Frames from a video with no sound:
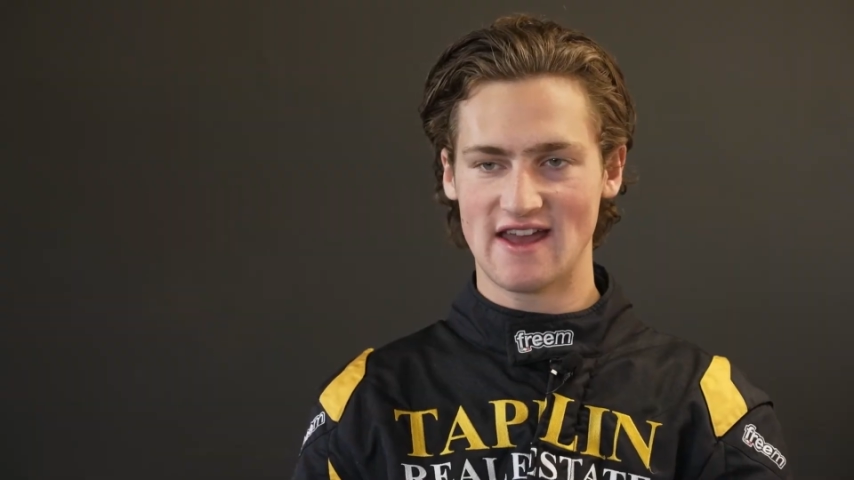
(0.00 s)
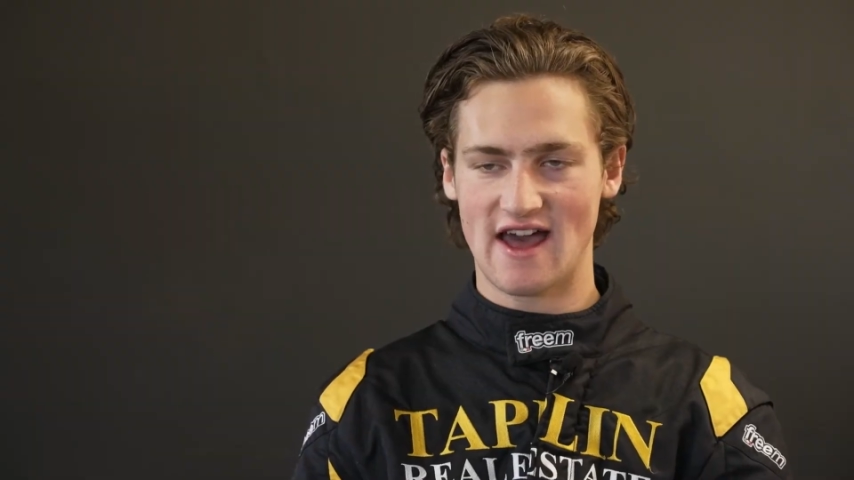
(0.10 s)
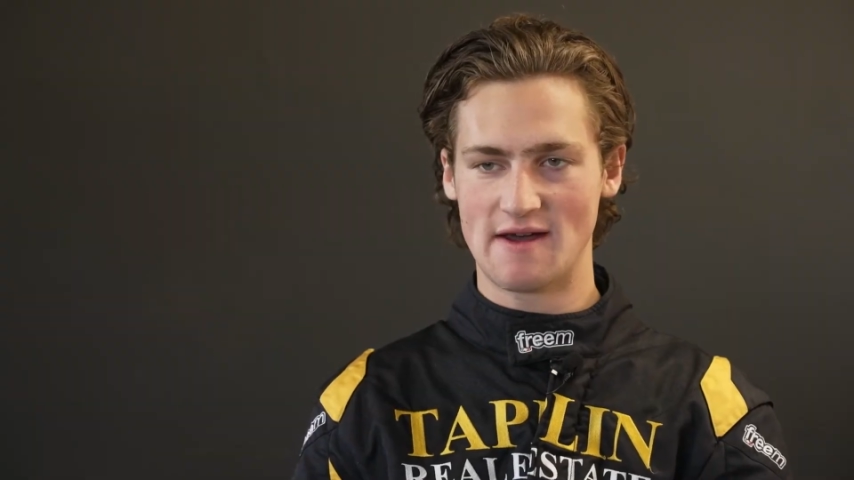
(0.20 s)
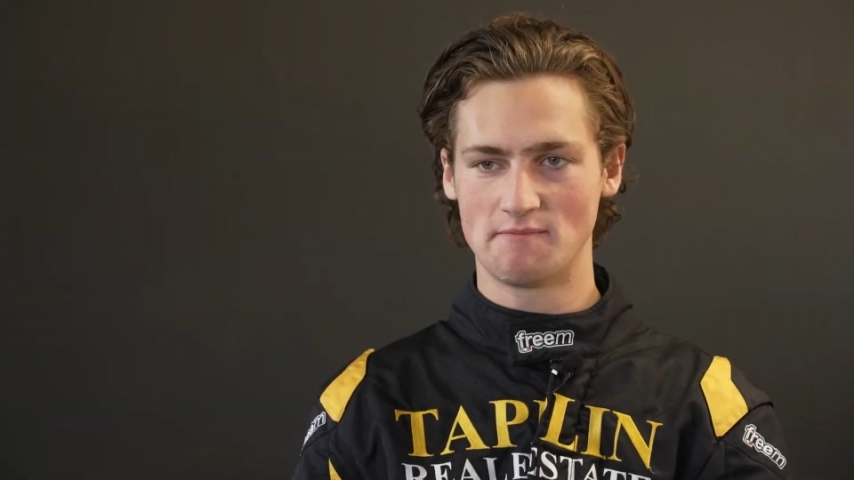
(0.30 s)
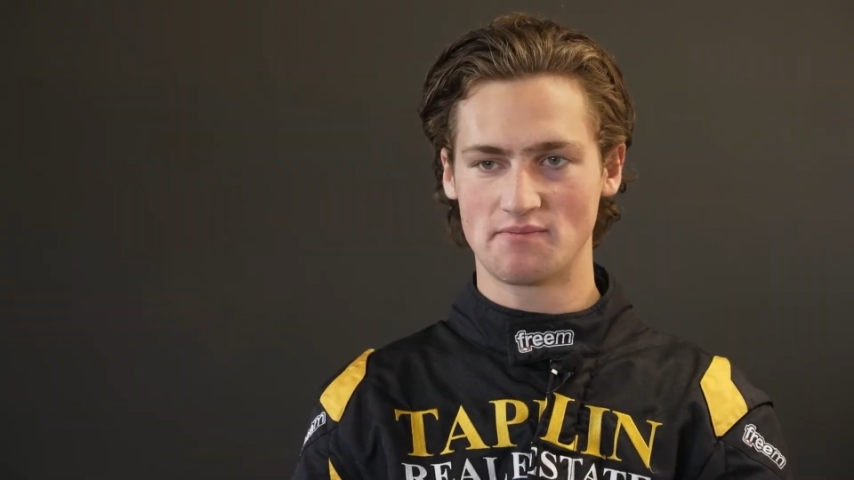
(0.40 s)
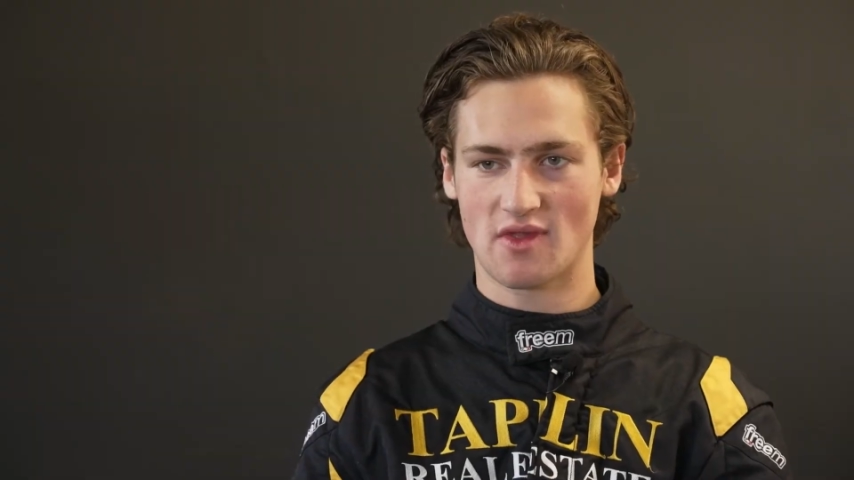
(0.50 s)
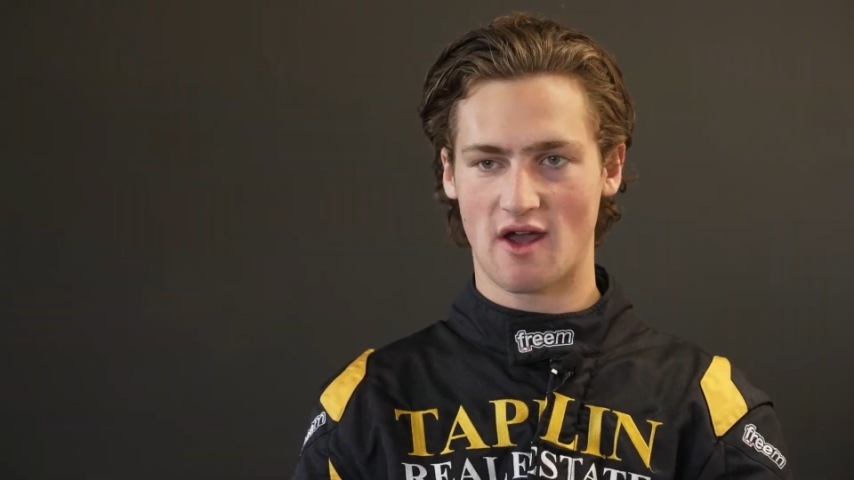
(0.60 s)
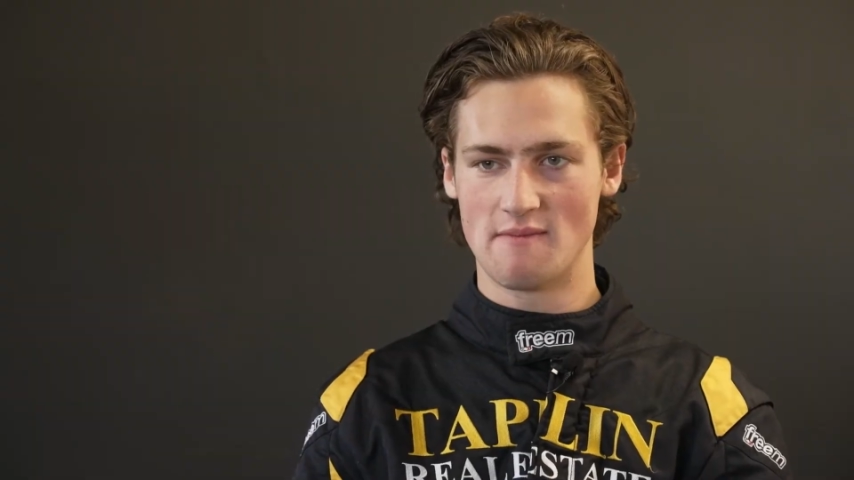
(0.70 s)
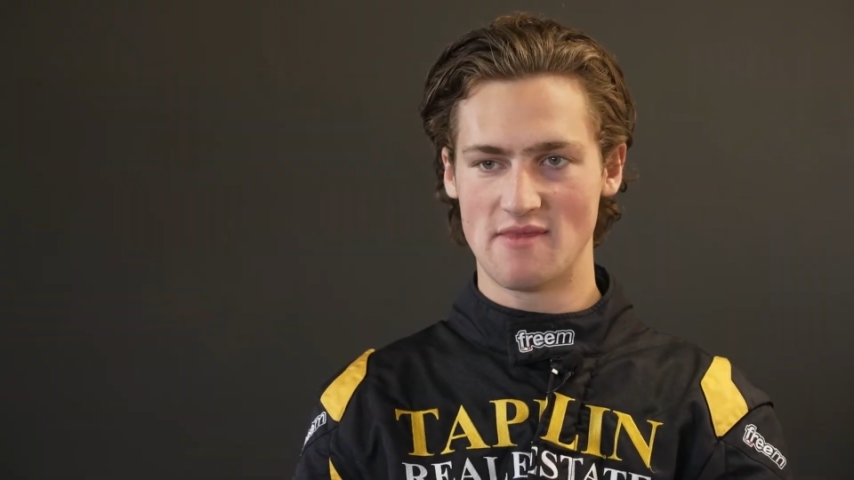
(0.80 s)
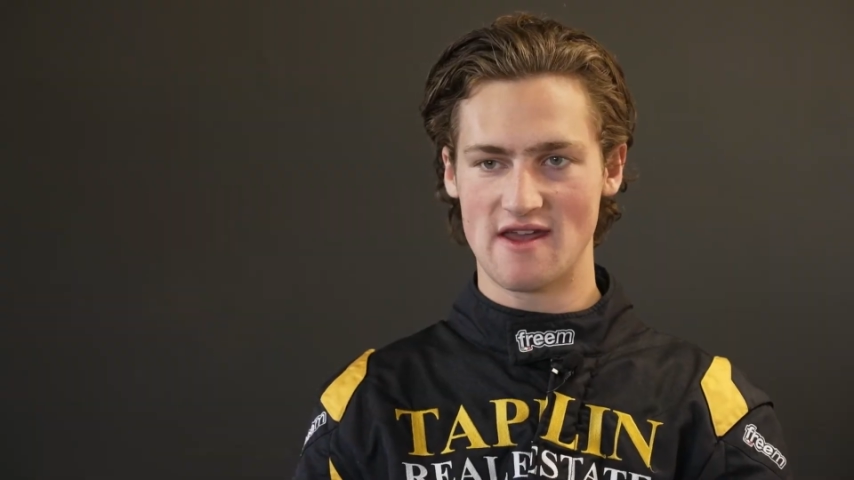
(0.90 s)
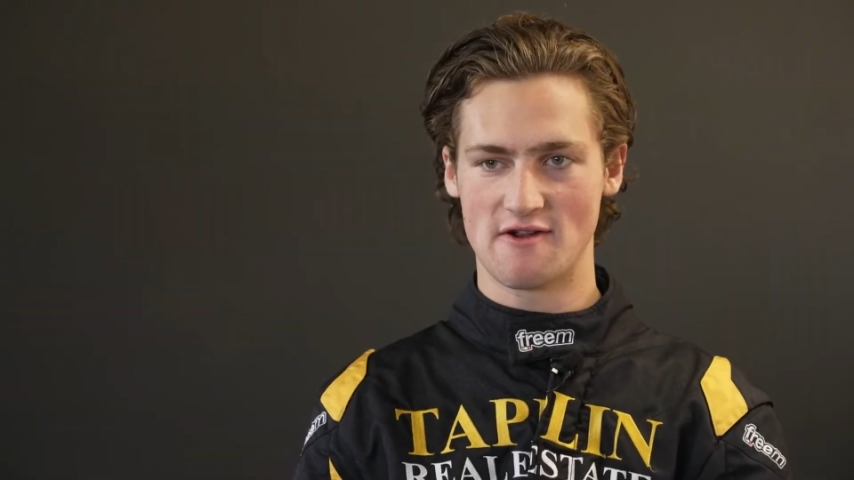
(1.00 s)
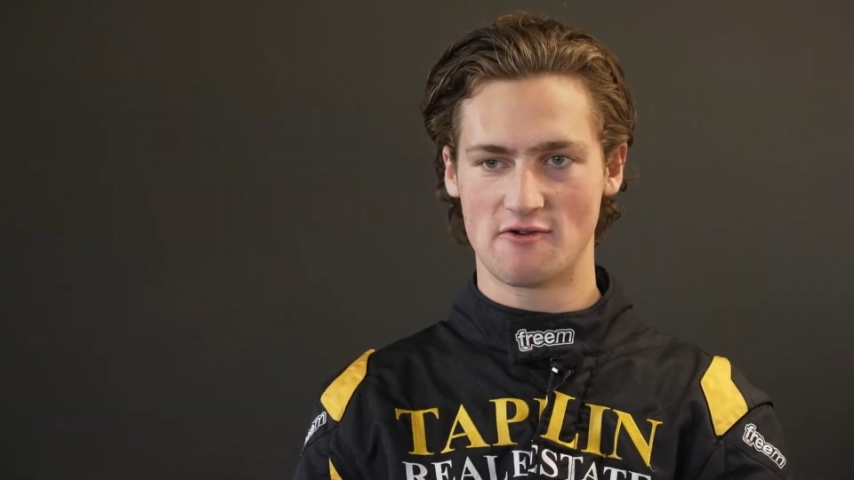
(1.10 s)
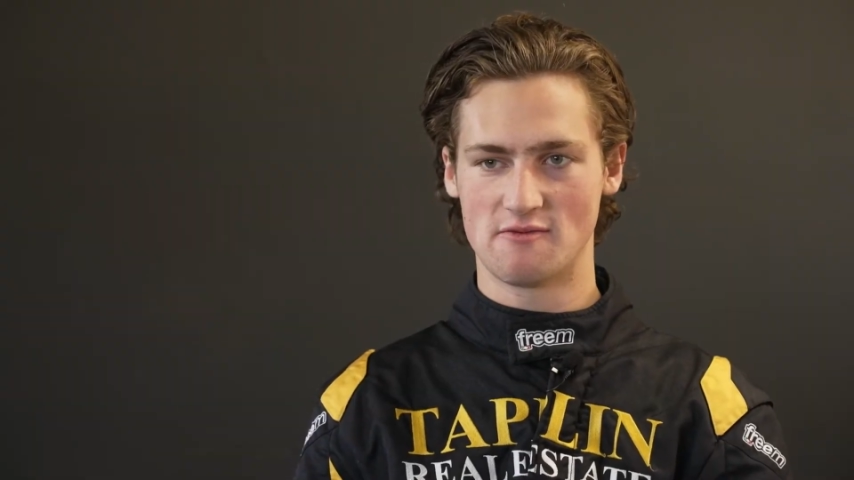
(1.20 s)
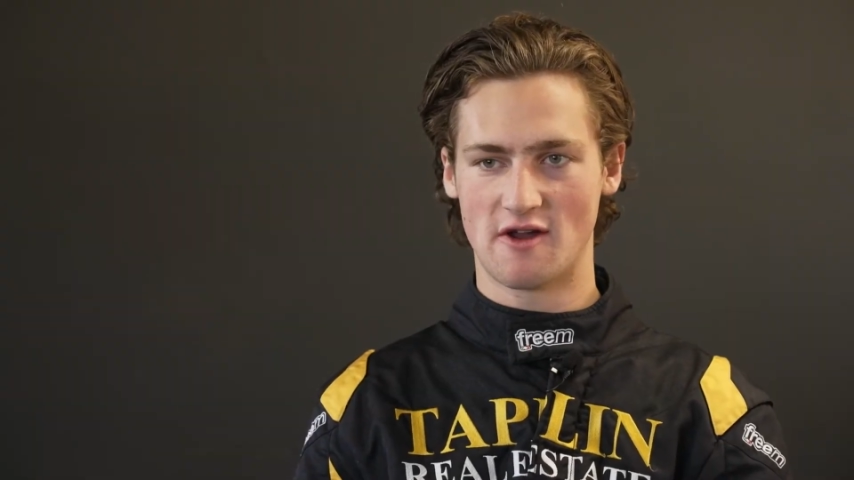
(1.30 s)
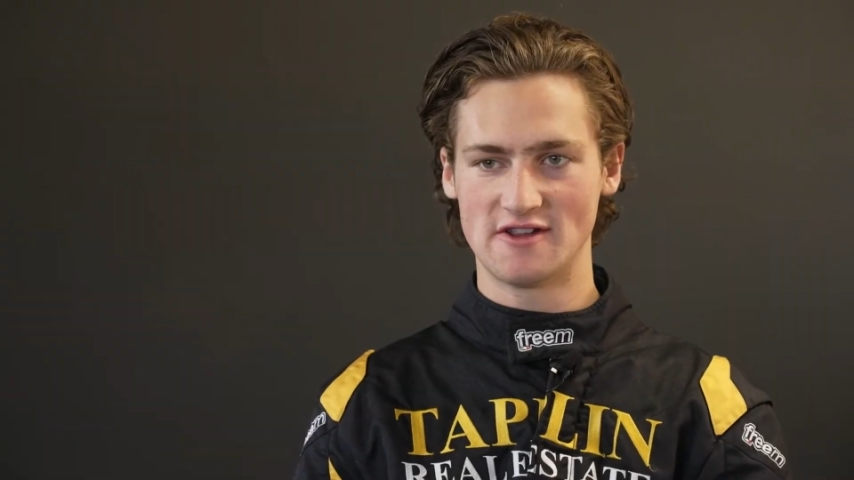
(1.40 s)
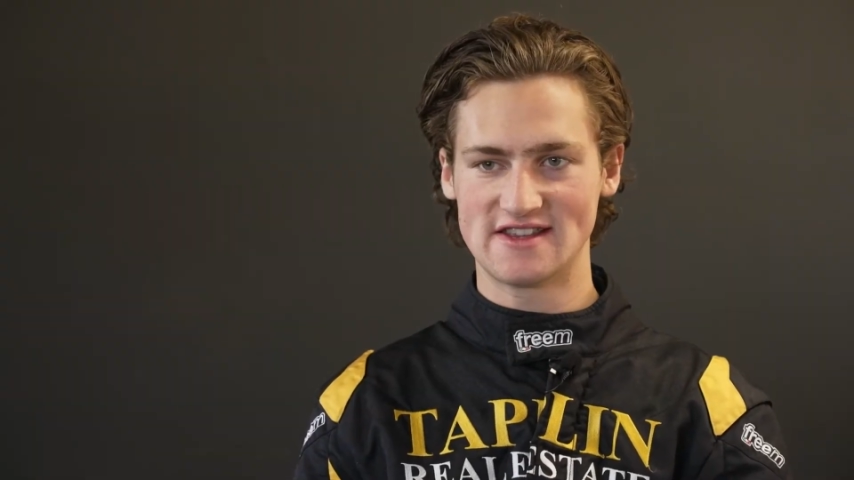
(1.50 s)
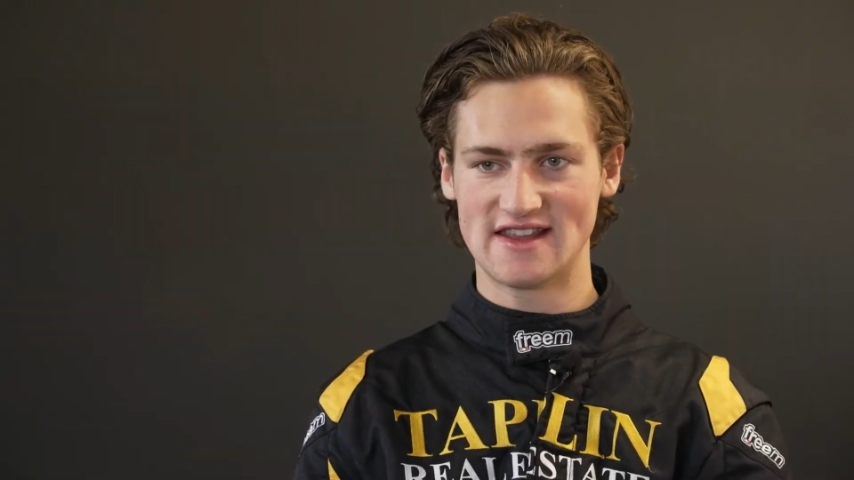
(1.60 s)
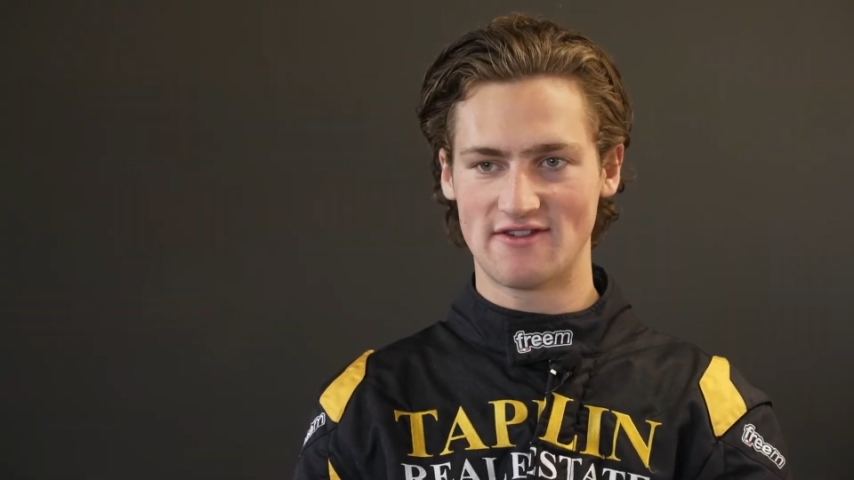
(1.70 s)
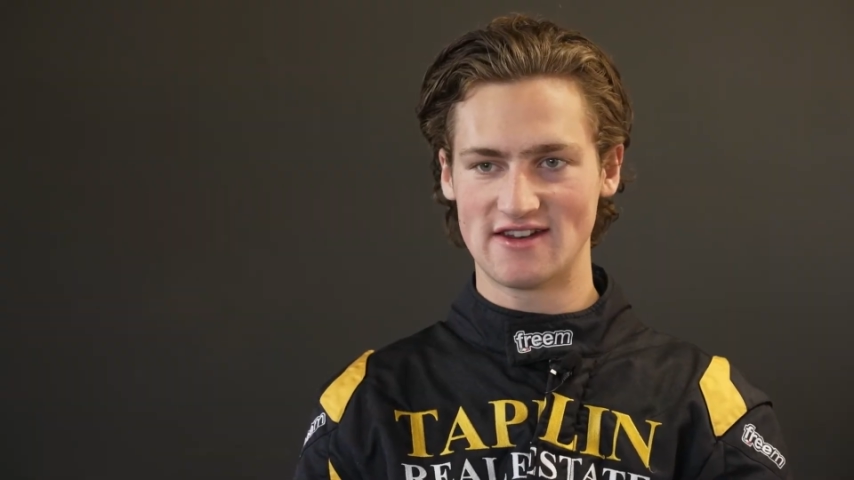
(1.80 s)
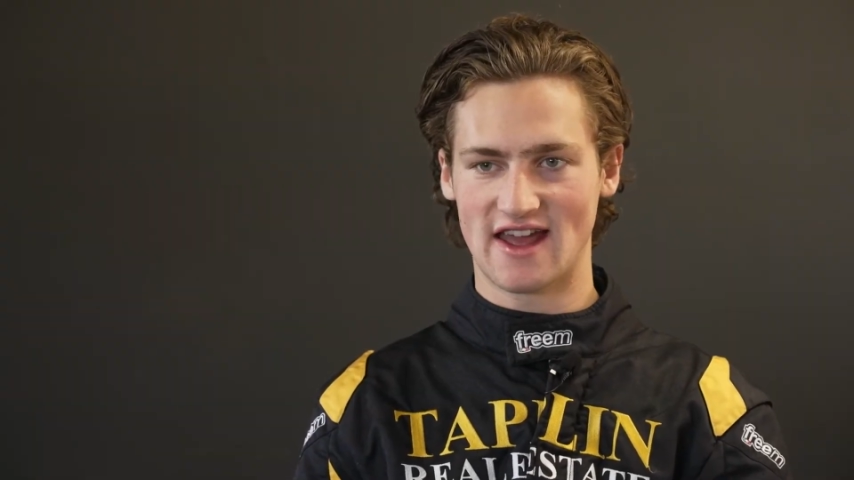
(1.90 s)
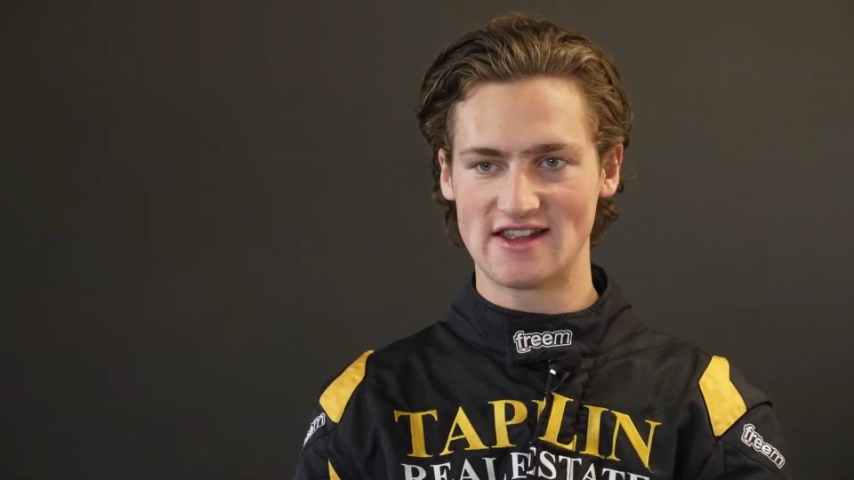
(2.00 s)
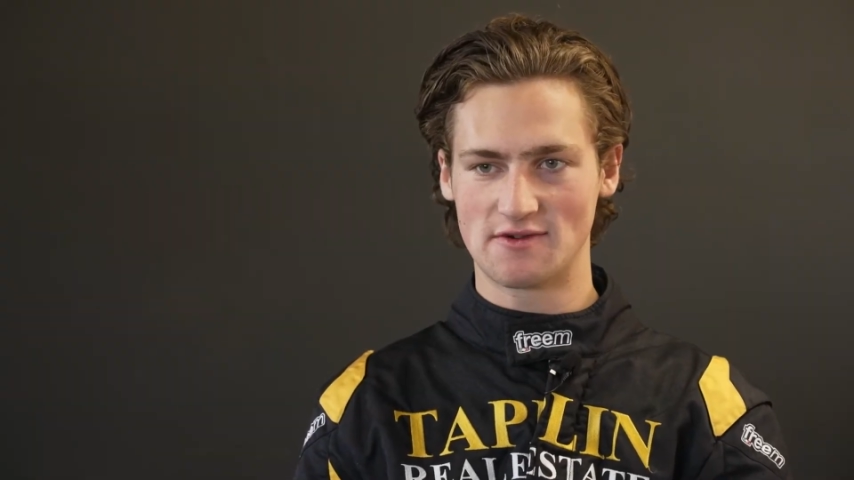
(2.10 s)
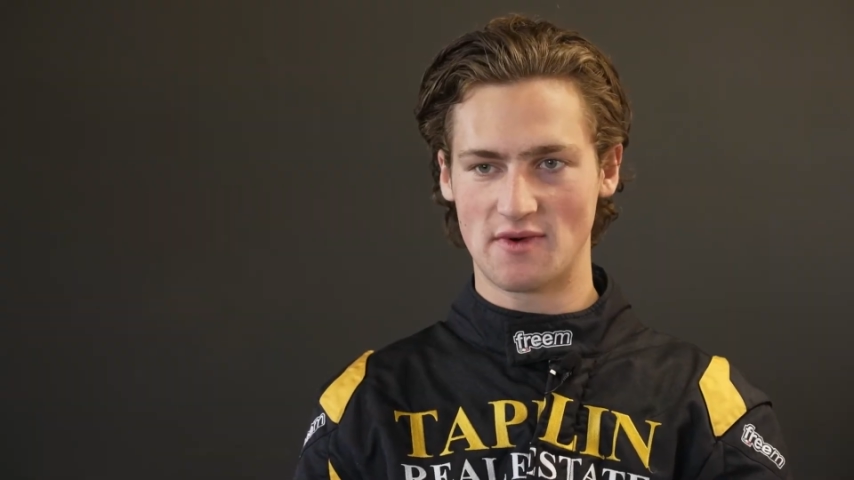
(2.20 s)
I'm there almost 7 days a